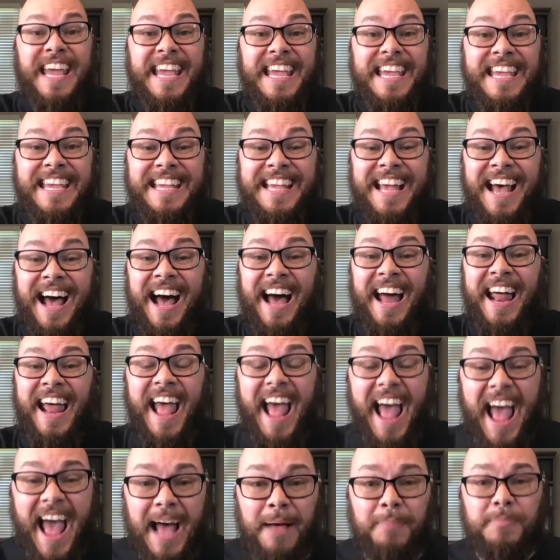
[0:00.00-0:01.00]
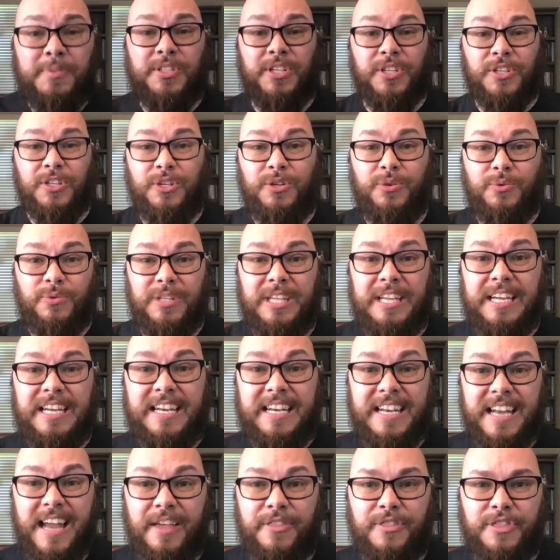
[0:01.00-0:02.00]
He caught absolutely
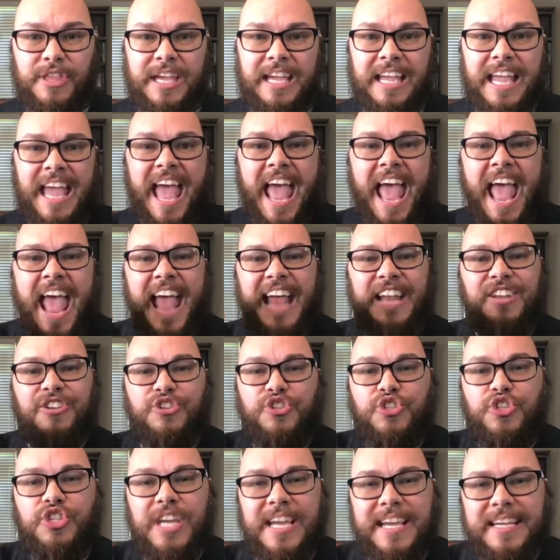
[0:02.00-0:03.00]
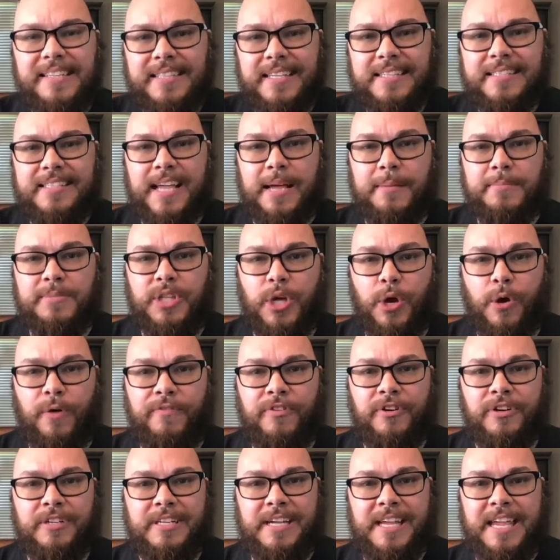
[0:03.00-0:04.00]
nothing. And Jesus comes
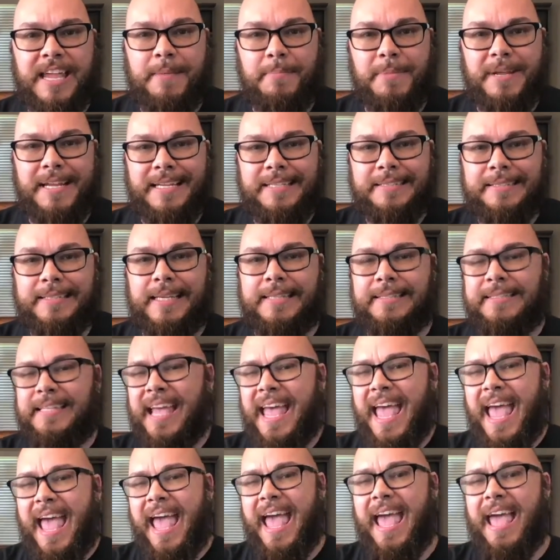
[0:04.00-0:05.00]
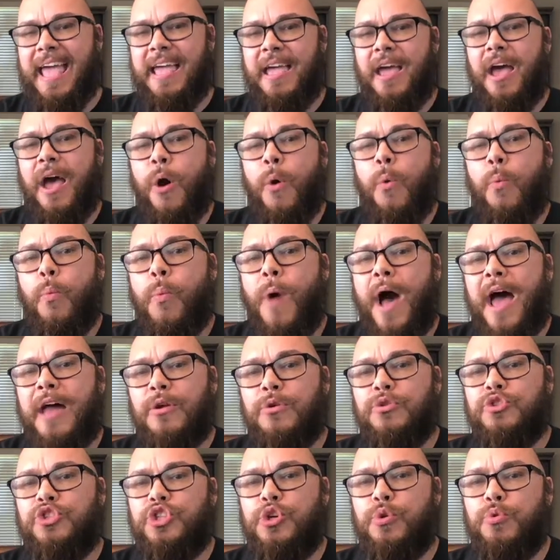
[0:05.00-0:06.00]
over to him and he says, "Hey, why
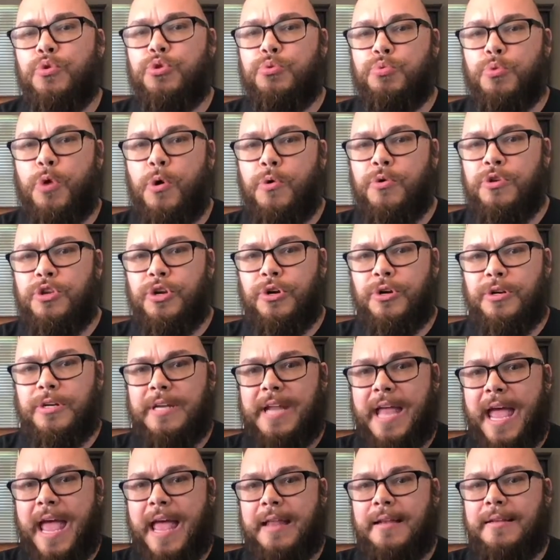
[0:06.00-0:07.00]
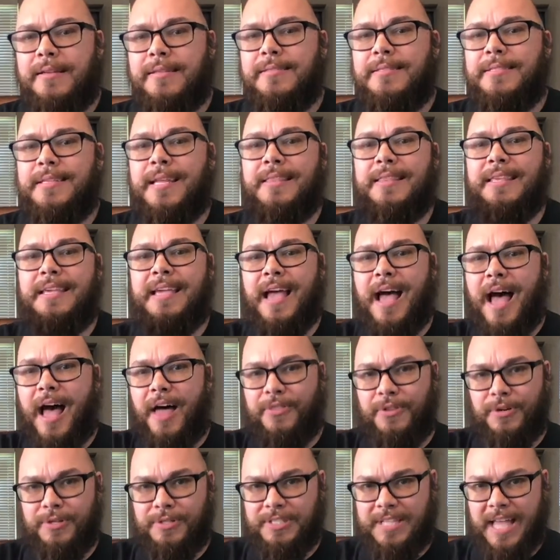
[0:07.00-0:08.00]
don't you throw your net to the
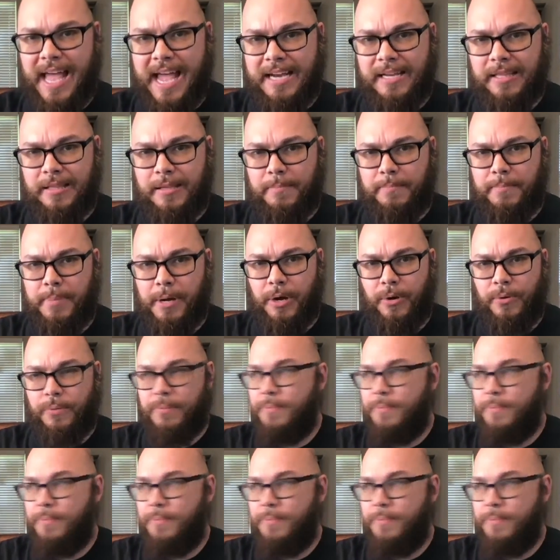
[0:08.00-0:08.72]
other side of the boat?"